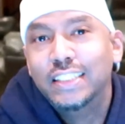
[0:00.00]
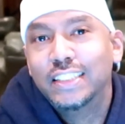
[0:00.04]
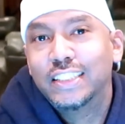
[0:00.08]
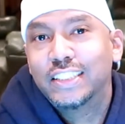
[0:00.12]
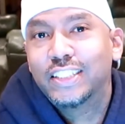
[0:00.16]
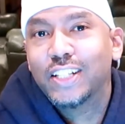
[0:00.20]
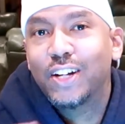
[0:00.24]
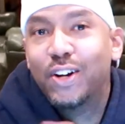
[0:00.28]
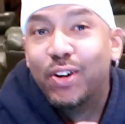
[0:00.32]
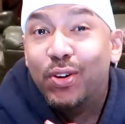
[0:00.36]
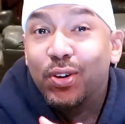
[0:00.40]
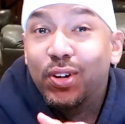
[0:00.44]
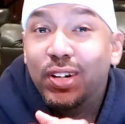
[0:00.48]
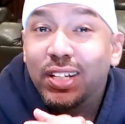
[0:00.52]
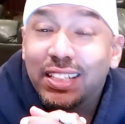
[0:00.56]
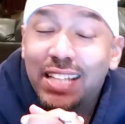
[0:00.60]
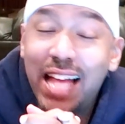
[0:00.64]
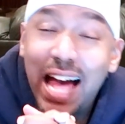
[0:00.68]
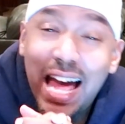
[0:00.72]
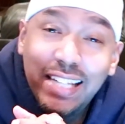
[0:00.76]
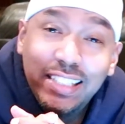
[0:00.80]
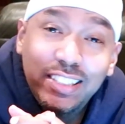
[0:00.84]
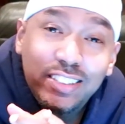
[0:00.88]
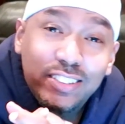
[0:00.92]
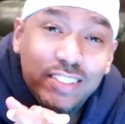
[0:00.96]
So, a
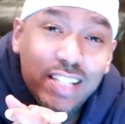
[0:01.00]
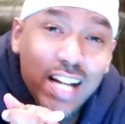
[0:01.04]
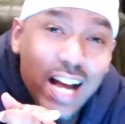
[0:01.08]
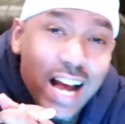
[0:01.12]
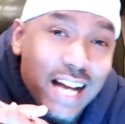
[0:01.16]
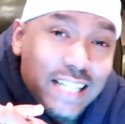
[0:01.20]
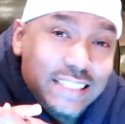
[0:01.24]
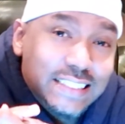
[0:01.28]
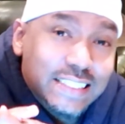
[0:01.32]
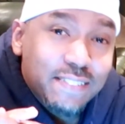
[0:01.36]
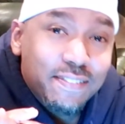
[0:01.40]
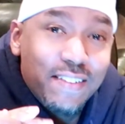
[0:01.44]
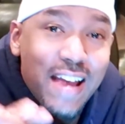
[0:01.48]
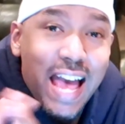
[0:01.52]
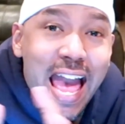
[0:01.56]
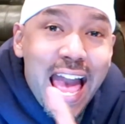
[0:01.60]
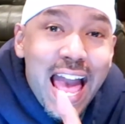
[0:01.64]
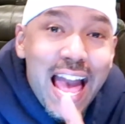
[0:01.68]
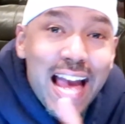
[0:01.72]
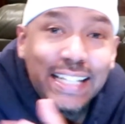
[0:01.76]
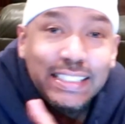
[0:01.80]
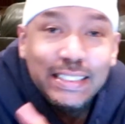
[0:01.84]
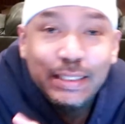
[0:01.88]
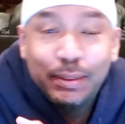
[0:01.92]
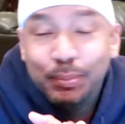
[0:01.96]
lot of you guys have
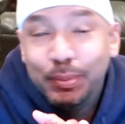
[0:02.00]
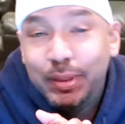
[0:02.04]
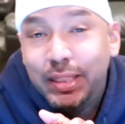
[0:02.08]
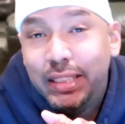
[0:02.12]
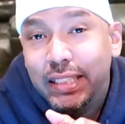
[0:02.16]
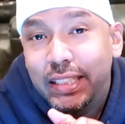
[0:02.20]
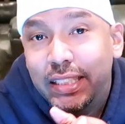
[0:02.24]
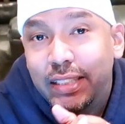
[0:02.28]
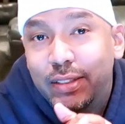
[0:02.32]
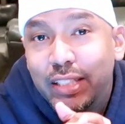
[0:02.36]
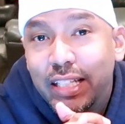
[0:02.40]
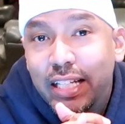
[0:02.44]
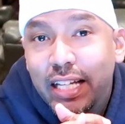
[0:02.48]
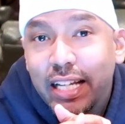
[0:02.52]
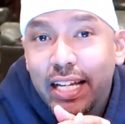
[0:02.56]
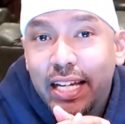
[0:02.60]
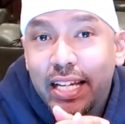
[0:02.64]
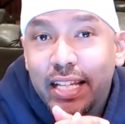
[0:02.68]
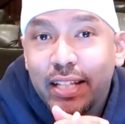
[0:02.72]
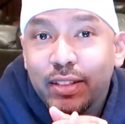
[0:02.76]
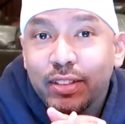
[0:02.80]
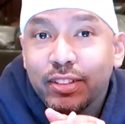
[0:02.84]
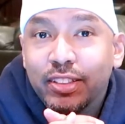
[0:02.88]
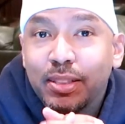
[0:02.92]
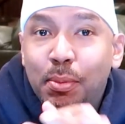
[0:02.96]
asked me
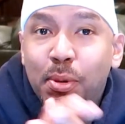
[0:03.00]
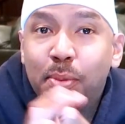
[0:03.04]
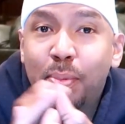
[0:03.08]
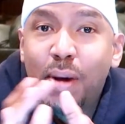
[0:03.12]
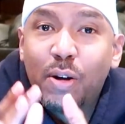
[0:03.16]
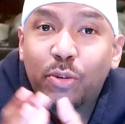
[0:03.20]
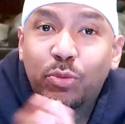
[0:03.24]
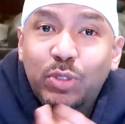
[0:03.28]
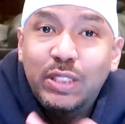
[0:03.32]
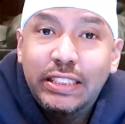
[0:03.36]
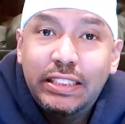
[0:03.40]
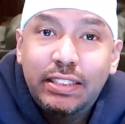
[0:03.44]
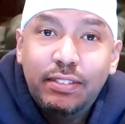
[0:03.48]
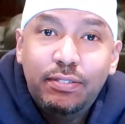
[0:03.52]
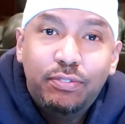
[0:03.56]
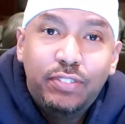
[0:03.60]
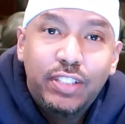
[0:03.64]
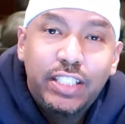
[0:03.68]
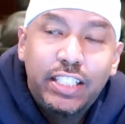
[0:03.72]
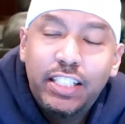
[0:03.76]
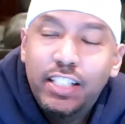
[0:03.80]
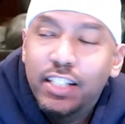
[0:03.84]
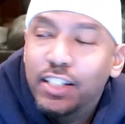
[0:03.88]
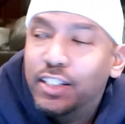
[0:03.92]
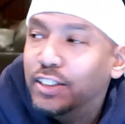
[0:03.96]
in some of my recent
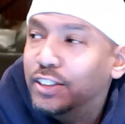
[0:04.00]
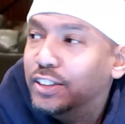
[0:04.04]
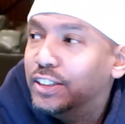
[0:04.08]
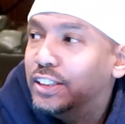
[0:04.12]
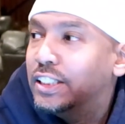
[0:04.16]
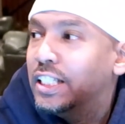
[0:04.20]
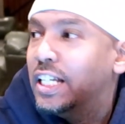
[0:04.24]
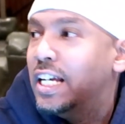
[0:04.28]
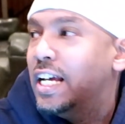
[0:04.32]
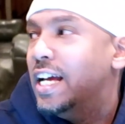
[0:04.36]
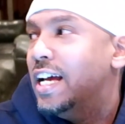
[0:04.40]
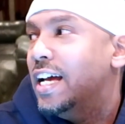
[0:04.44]
videos,